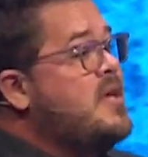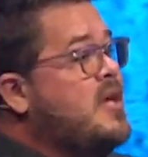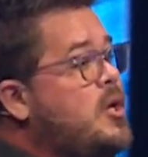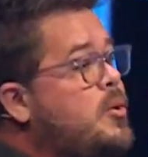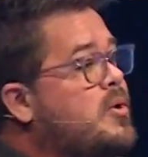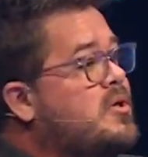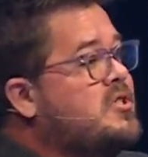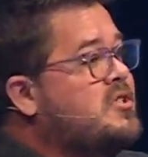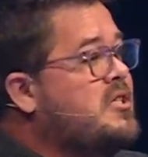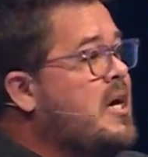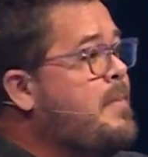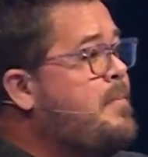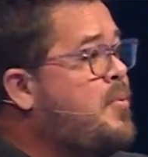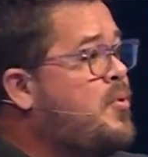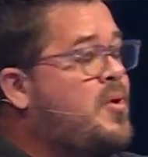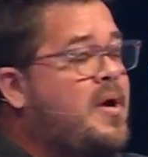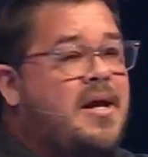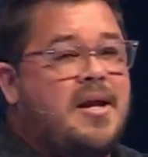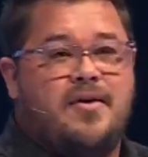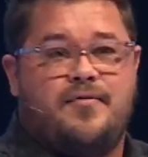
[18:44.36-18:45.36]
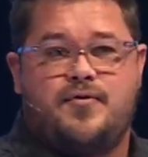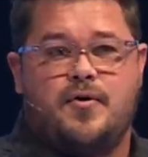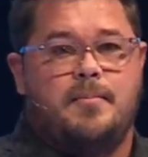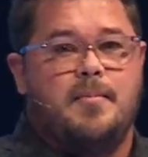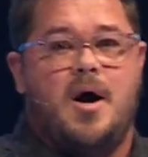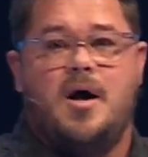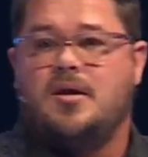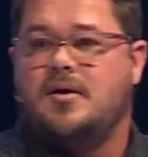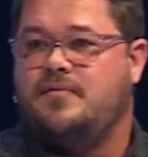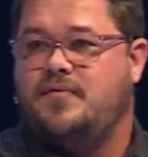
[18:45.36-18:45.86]
that you were separated
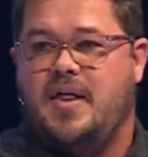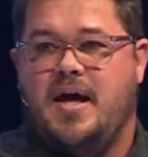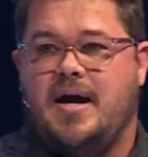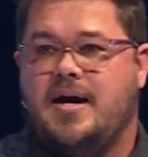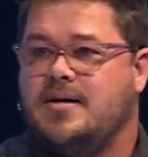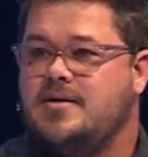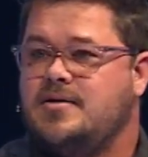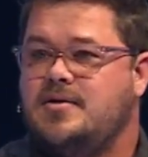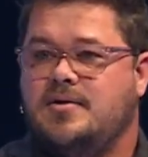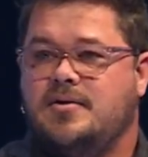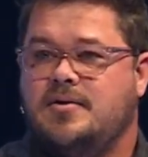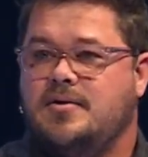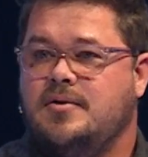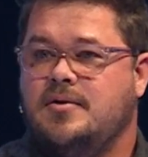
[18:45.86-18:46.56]
from all of that.